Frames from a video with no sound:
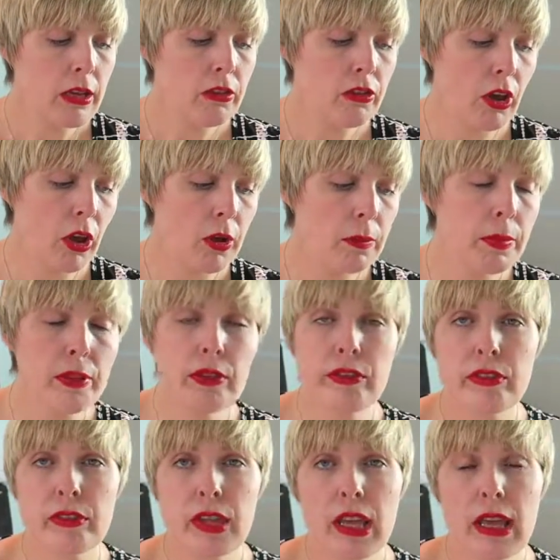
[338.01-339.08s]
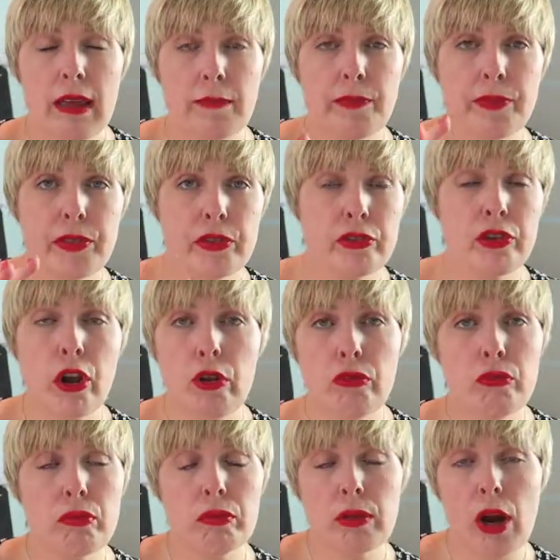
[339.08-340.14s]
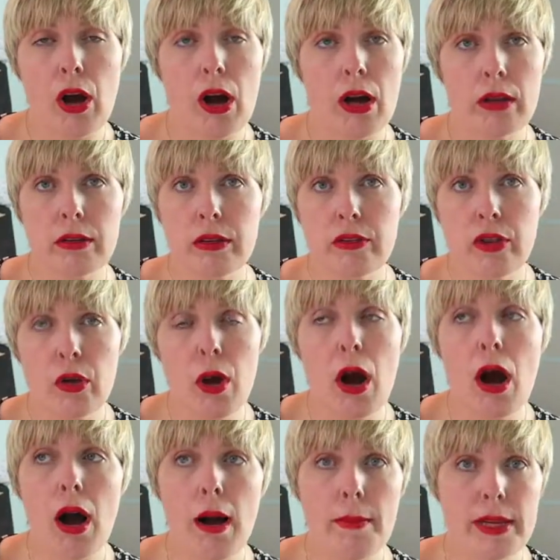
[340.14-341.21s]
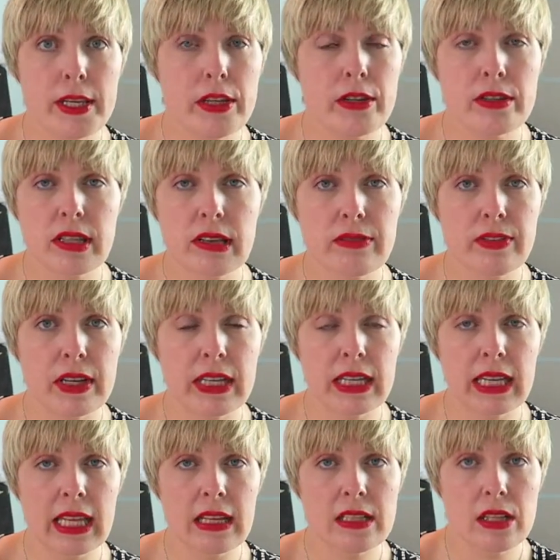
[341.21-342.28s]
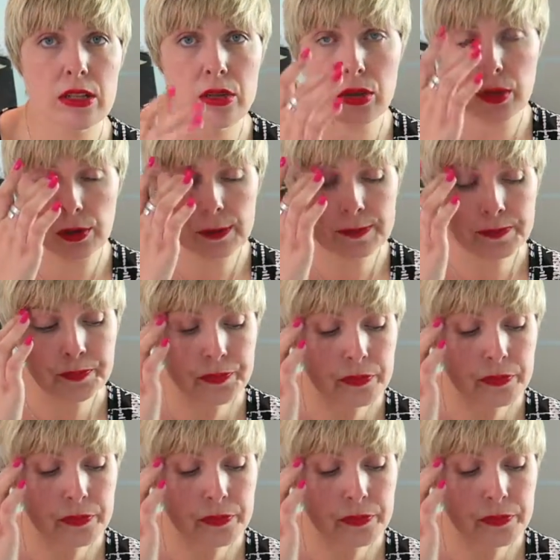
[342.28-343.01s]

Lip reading: So, but there's no harm in using affiliate links at all.